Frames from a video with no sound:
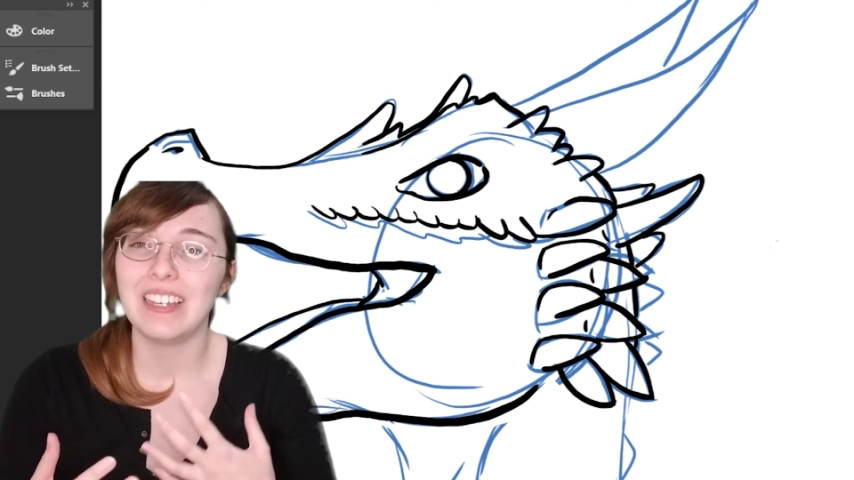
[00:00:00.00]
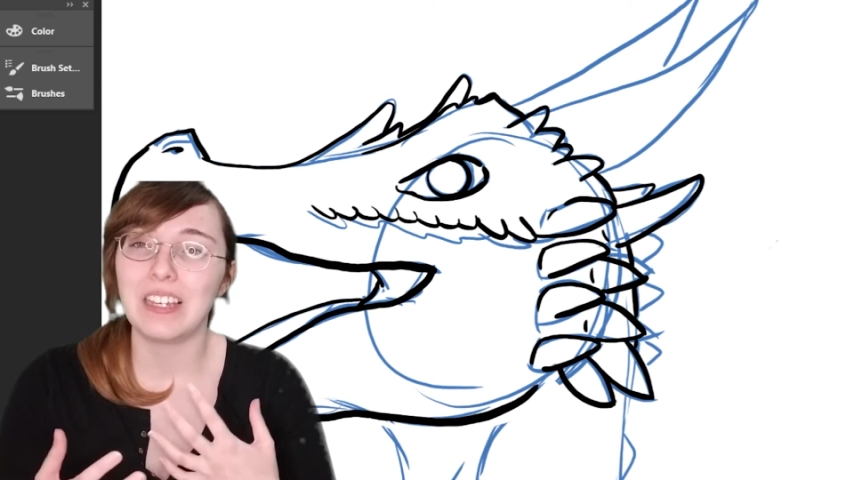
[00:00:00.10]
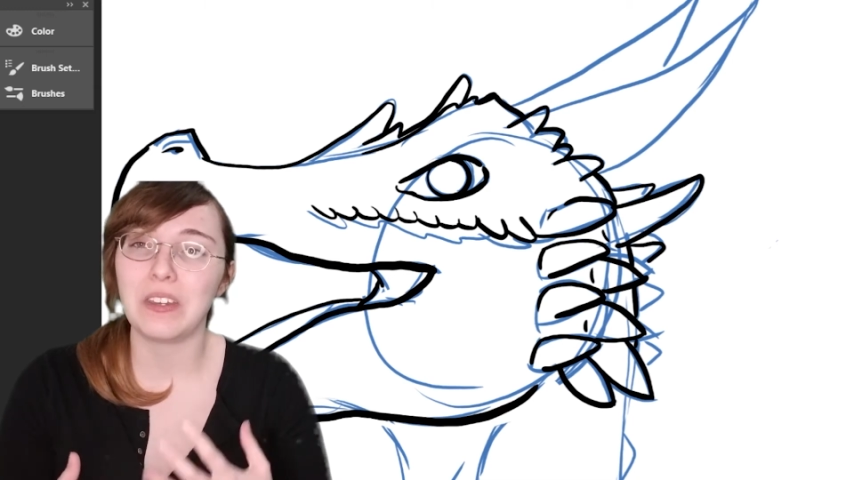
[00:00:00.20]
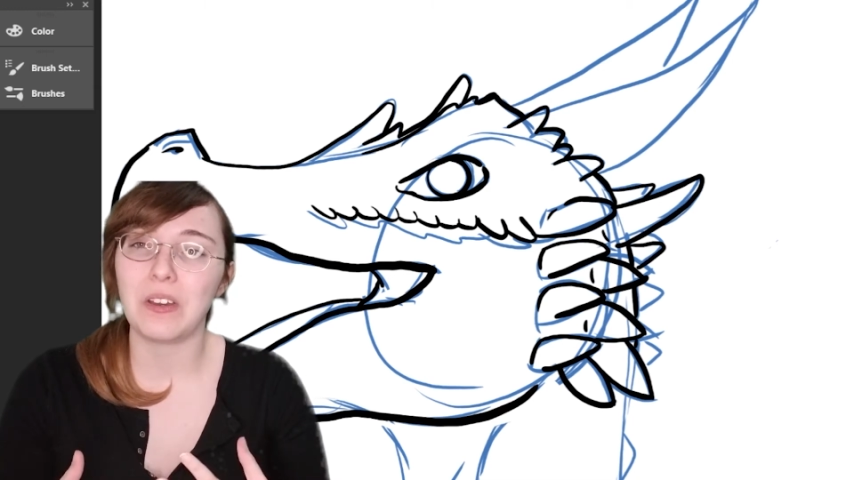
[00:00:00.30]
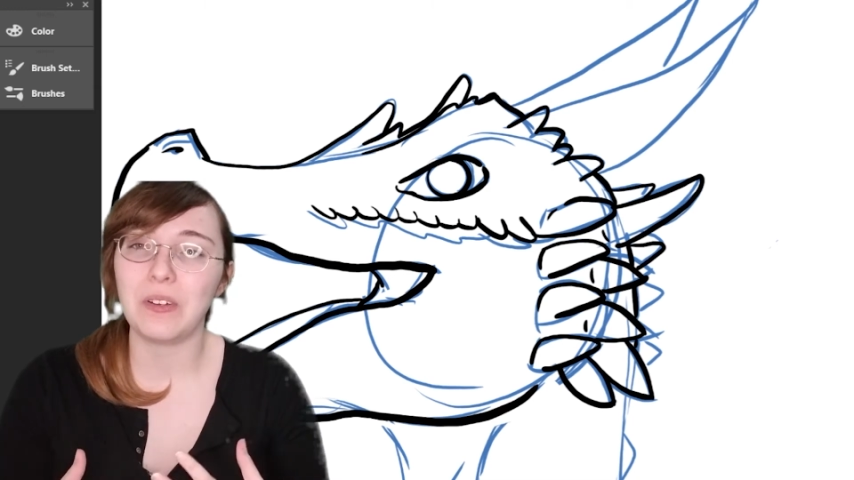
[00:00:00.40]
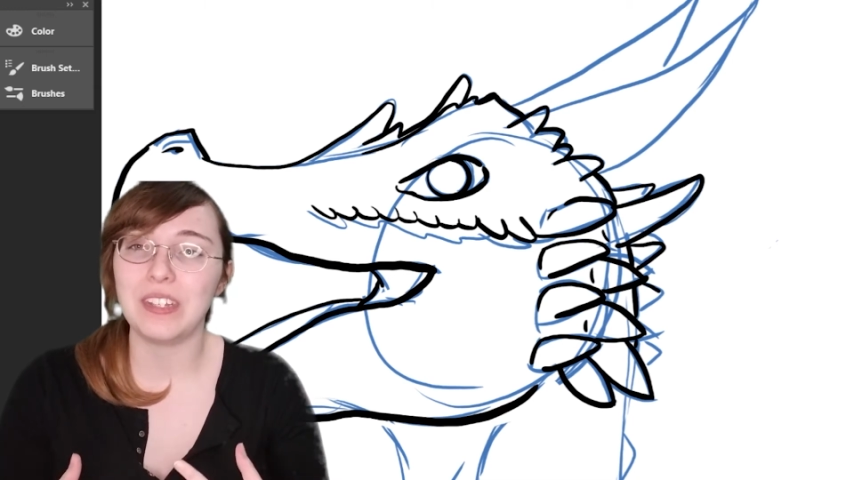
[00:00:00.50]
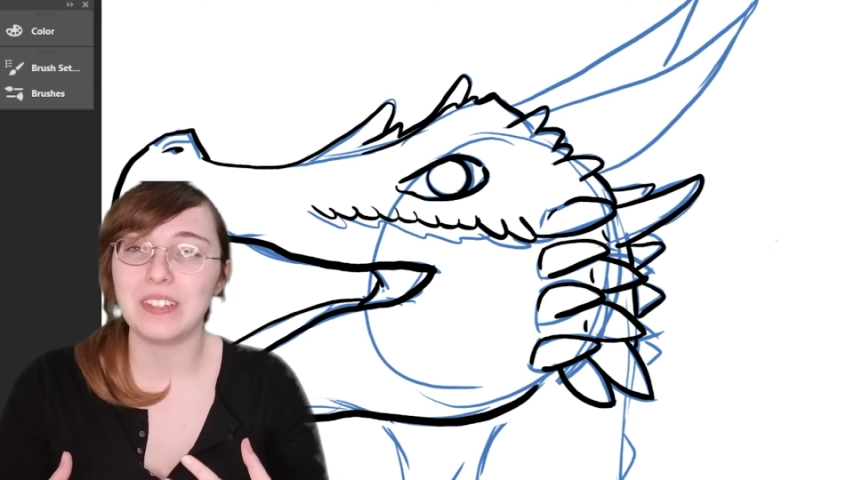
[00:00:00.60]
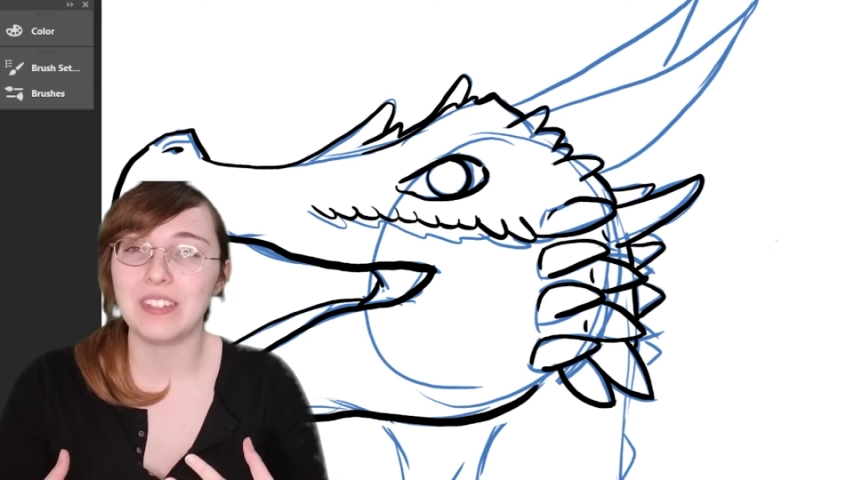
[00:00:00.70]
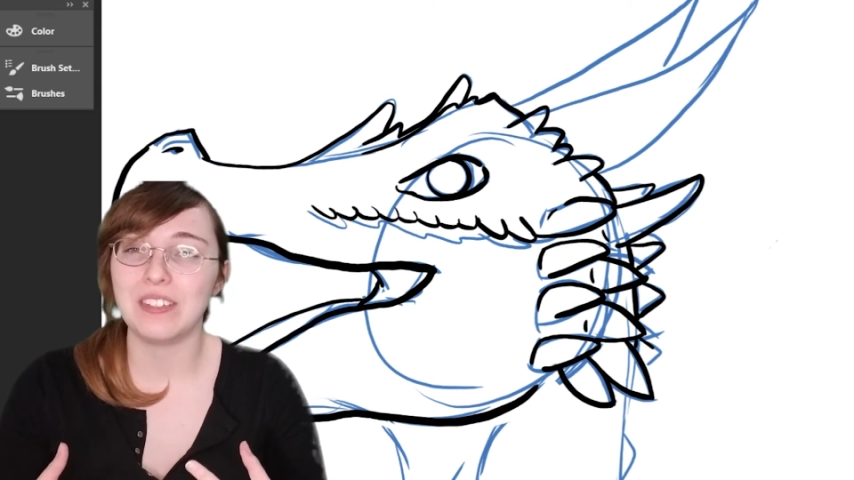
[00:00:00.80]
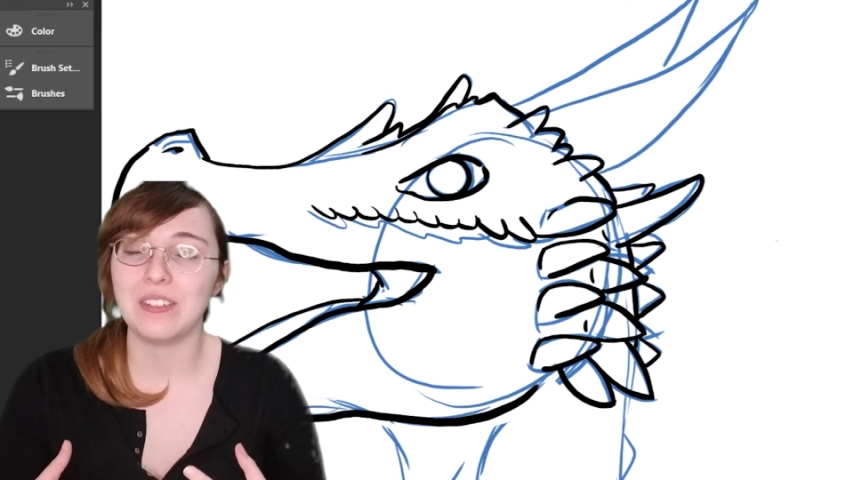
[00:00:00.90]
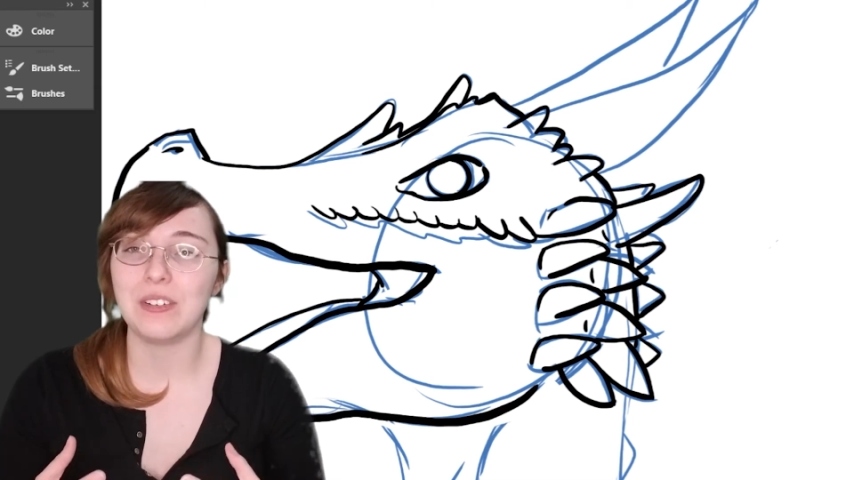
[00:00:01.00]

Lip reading: can go into